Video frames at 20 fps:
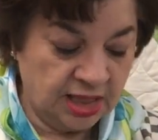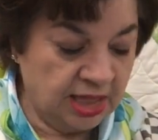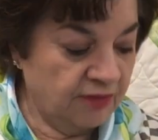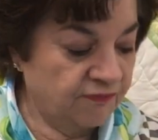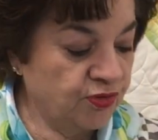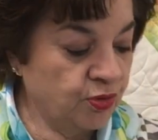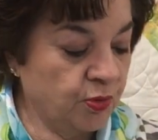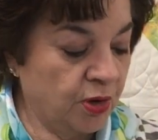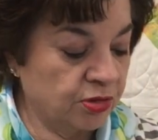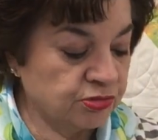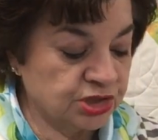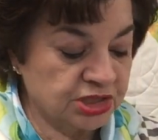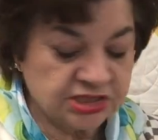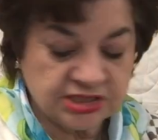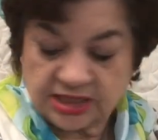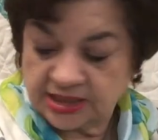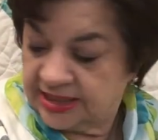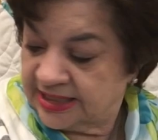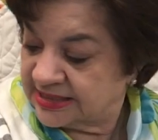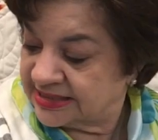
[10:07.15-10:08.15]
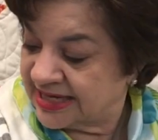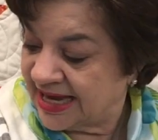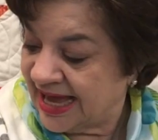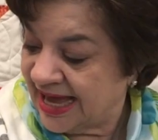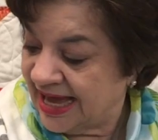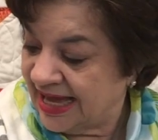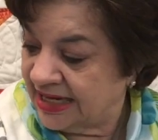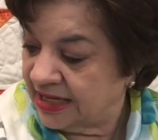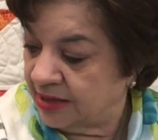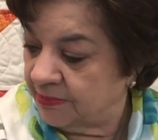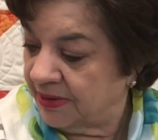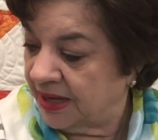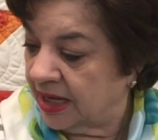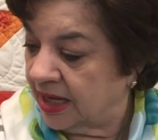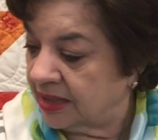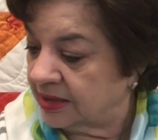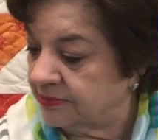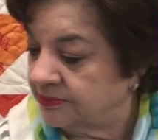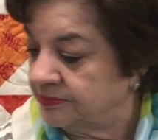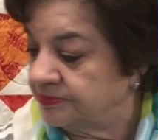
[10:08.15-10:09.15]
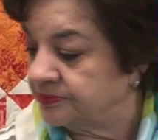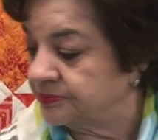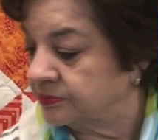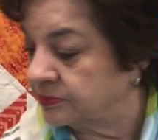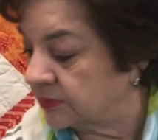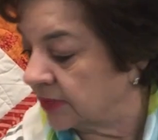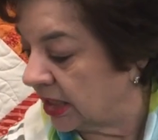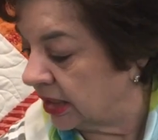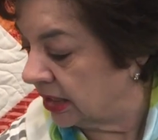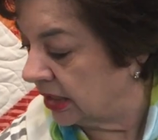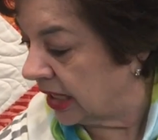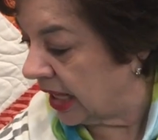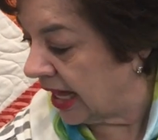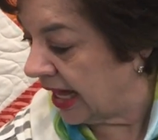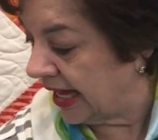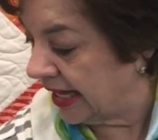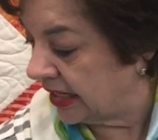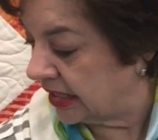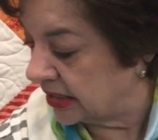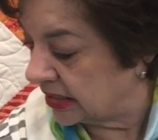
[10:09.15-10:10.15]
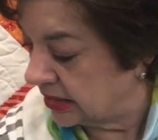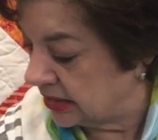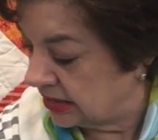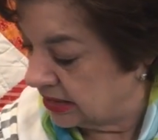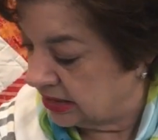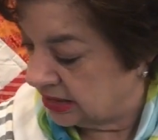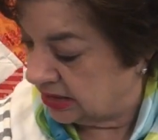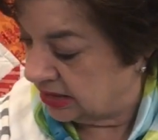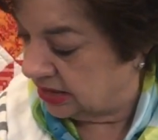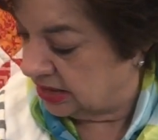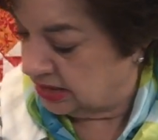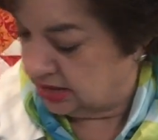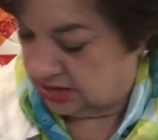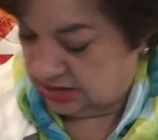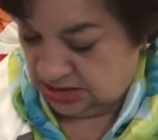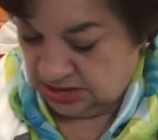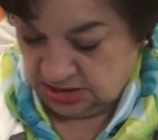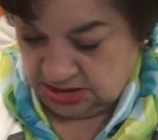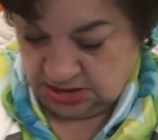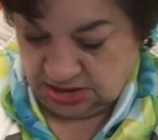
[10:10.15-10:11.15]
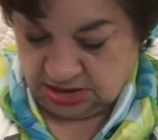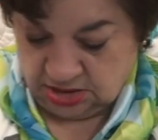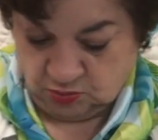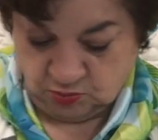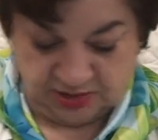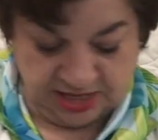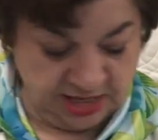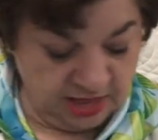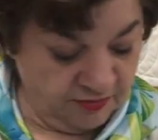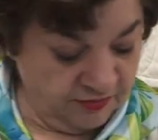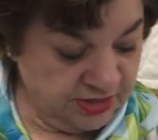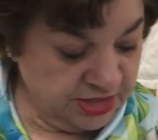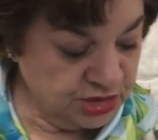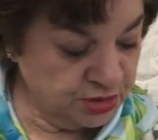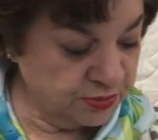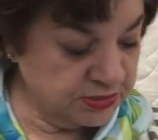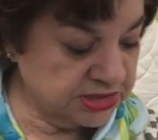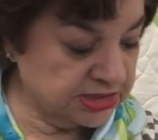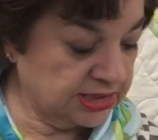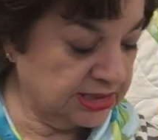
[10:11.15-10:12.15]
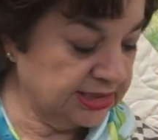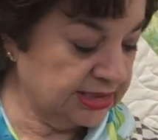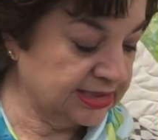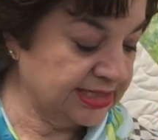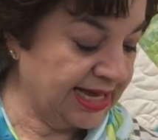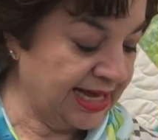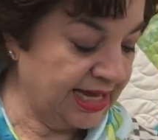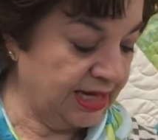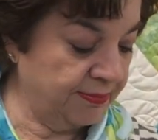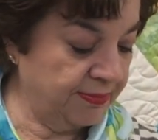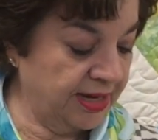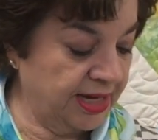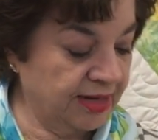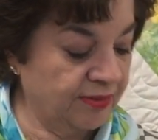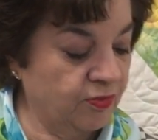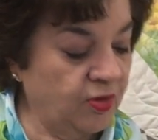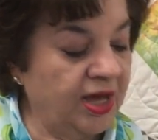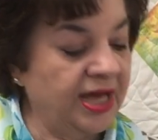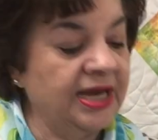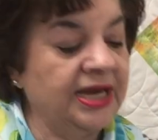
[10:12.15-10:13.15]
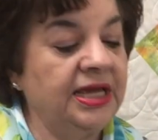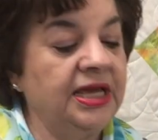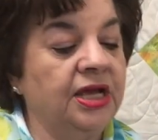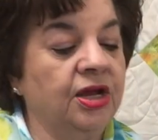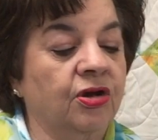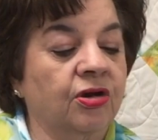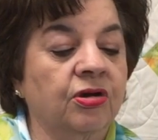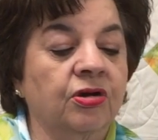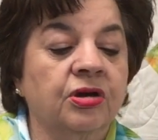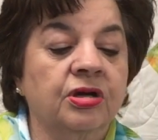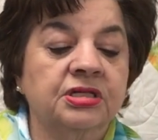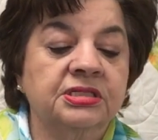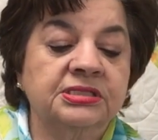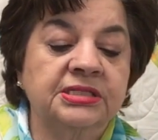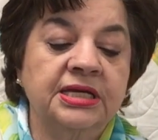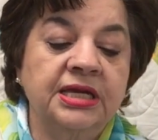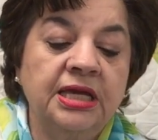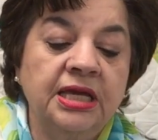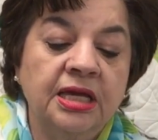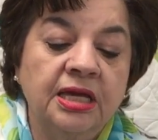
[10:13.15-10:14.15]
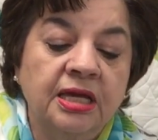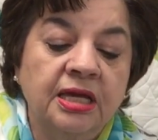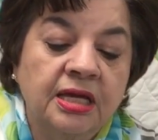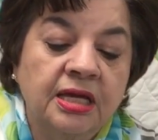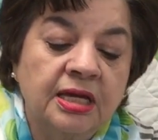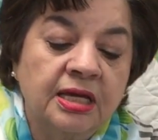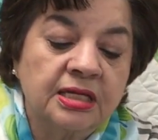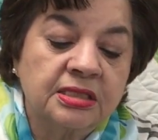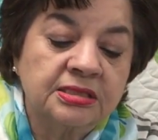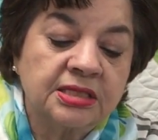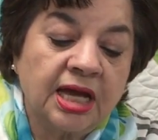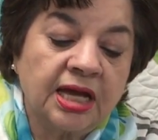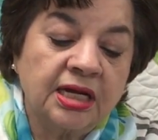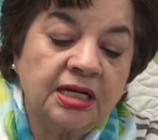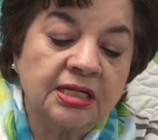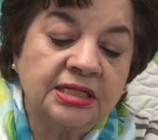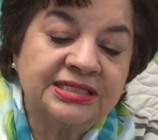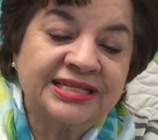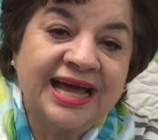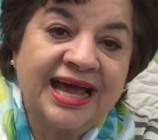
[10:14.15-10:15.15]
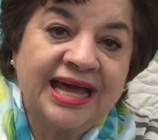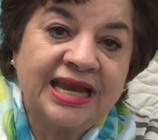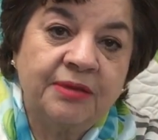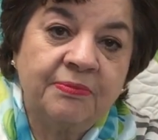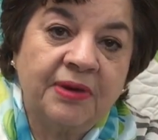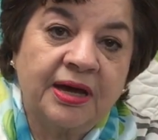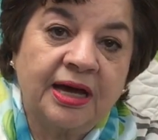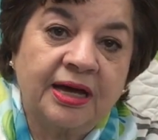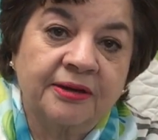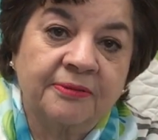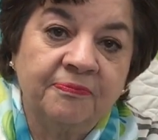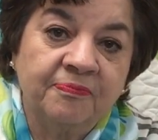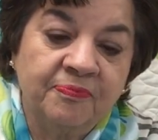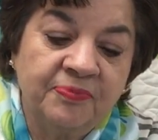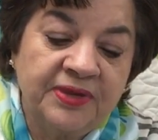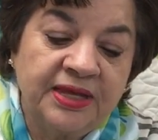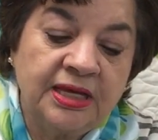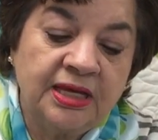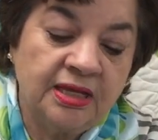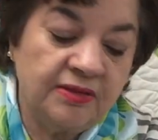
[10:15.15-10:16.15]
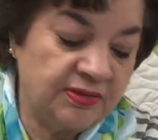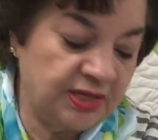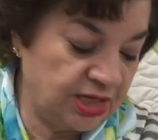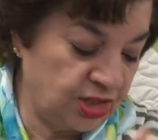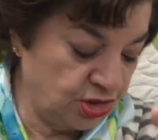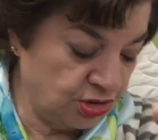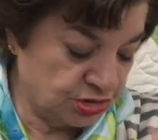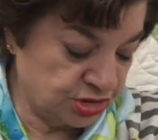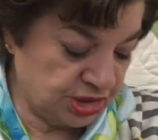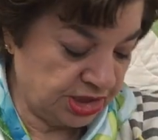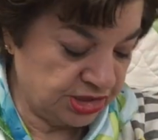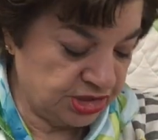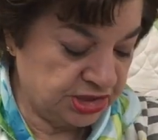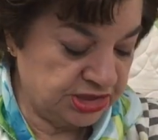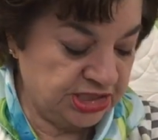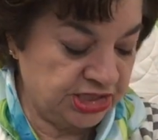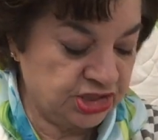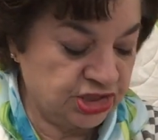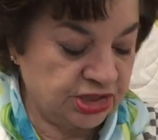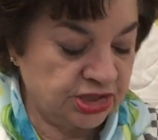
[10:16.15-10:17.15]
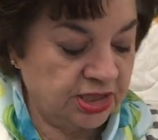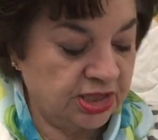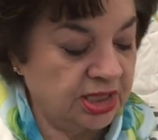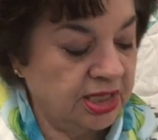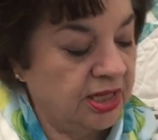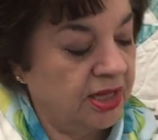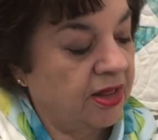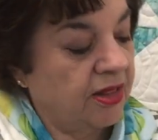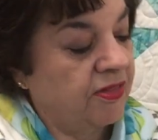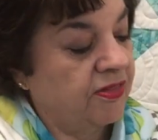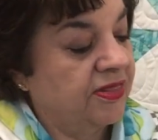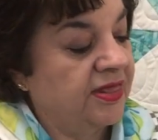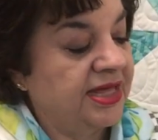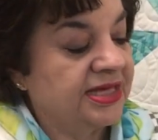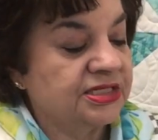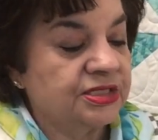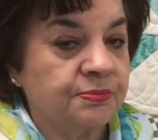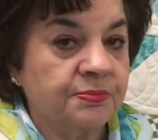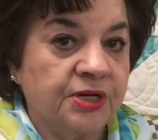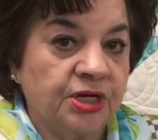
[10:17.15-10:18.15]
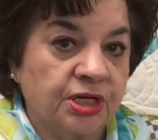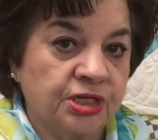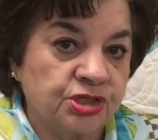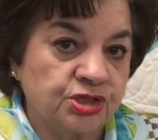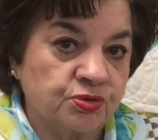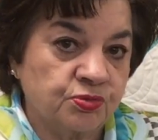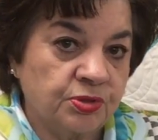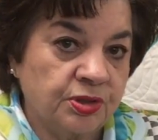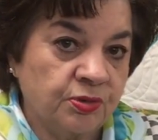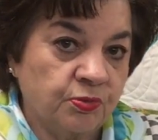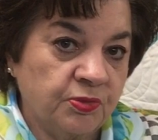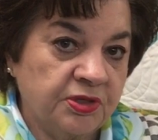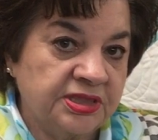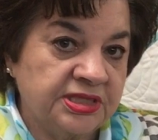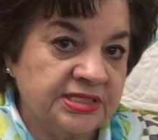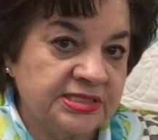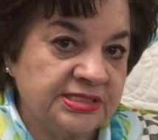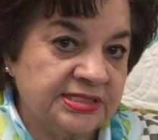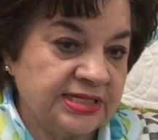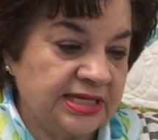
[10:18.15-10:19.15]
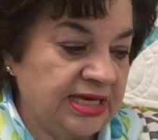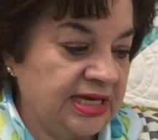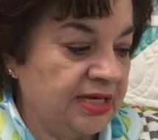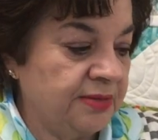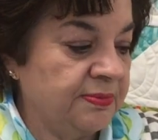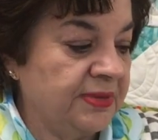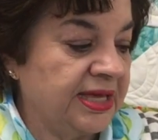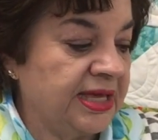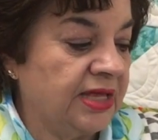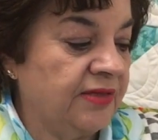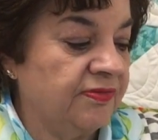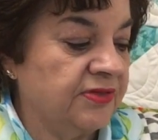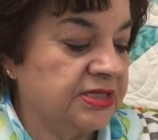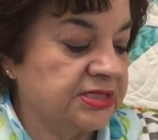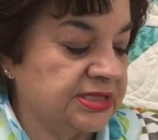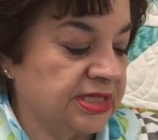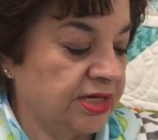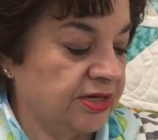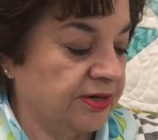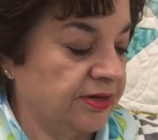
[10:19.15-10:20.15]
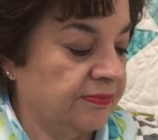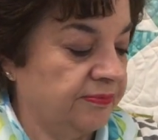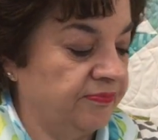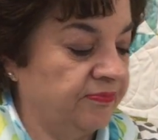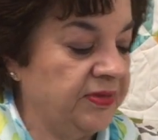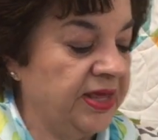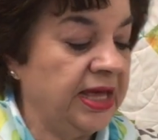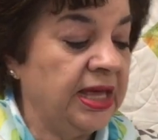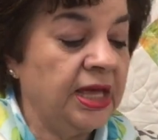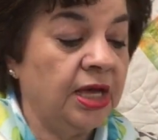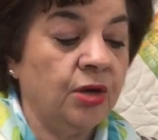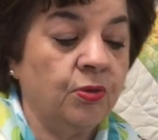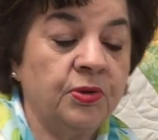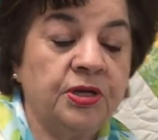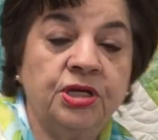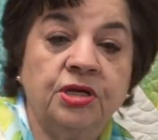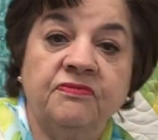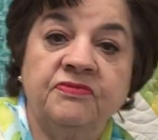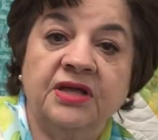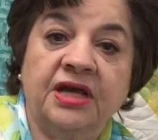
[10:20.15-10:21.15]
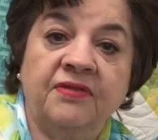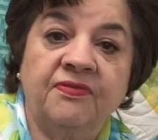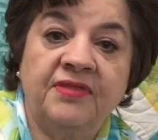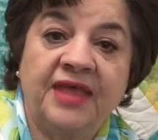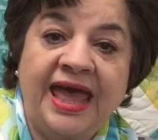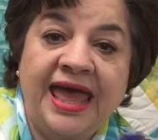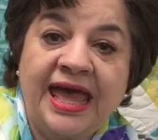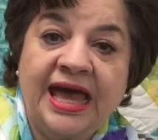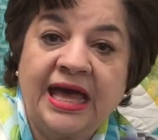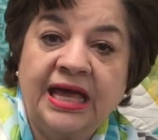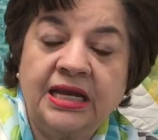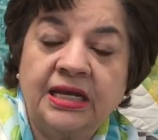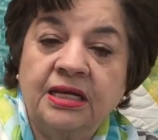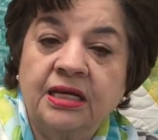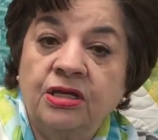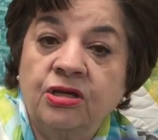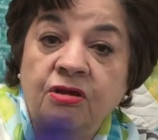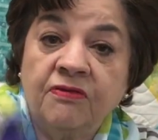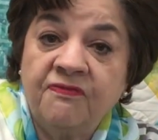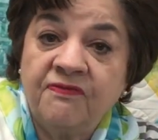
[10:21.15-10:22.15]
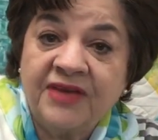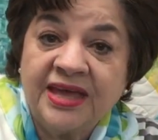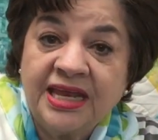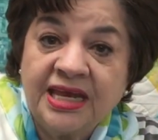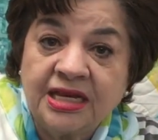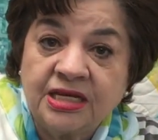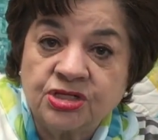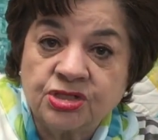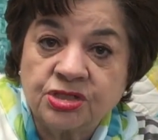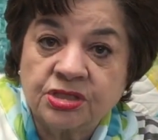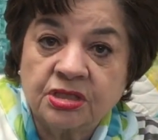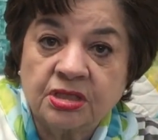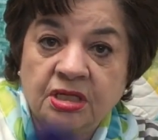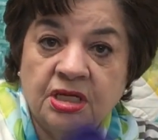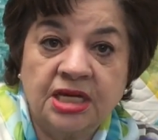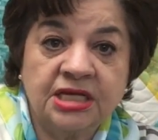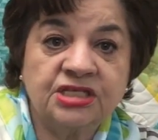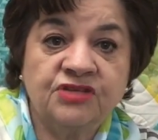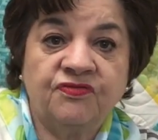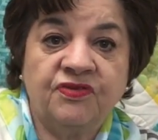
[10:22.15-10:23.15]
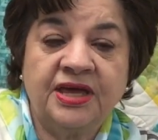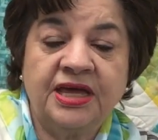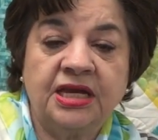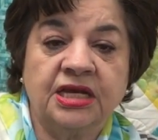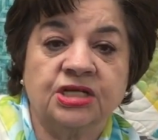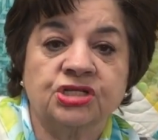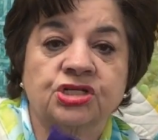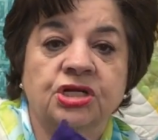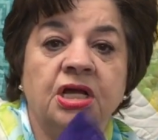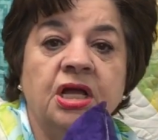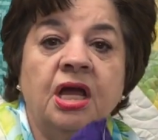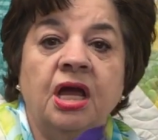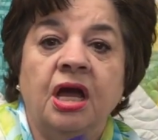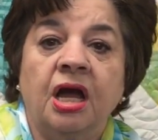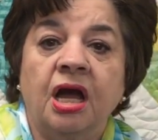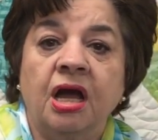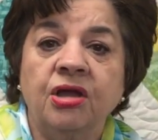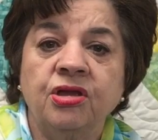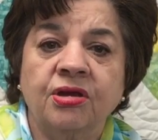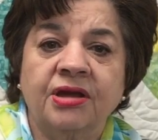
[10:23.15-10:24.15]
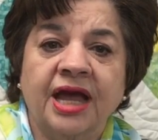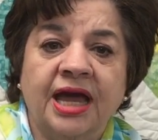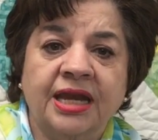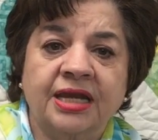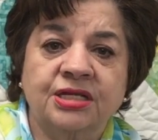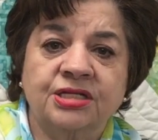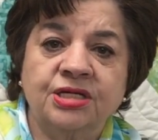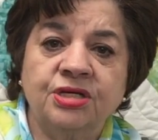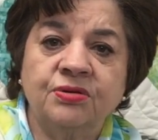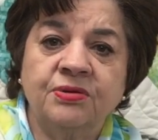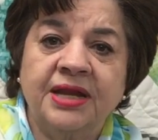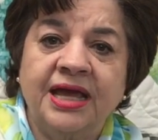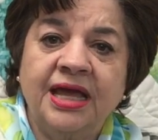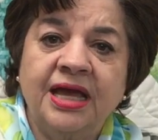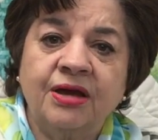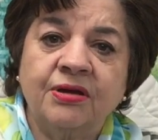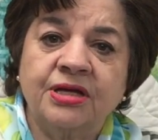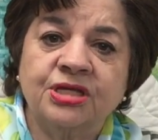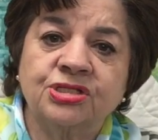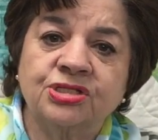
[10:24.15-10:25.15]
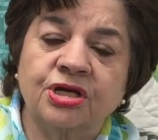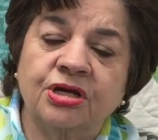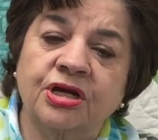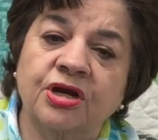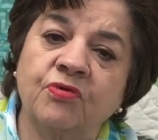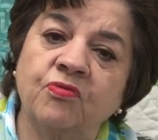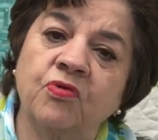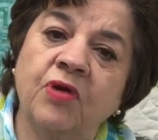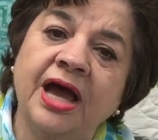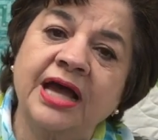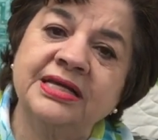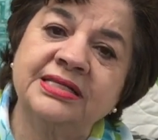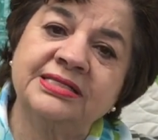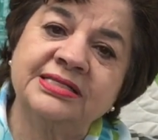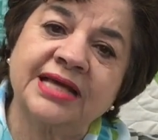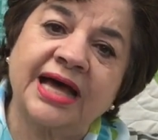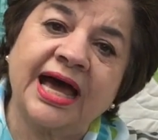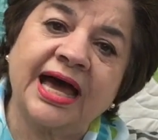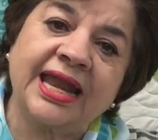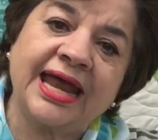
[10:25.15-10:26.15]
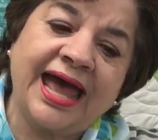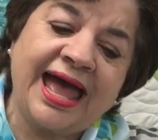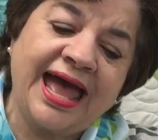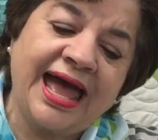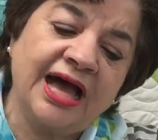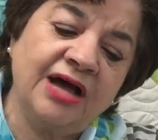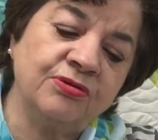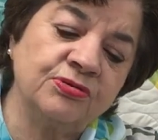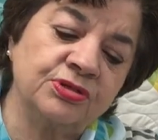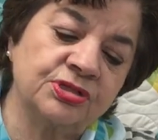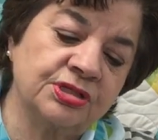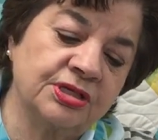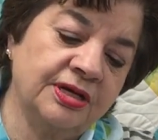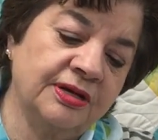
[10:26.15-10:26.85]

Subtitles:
If you want just a little tiny bottom, like, well, this one's a little tiny bottom right here. See? It's got a little tiny bottom. Then you're just stitching this much with the seam in the center. When you've done that, you're finished. It's finished. All you got to do now is turn it right side out.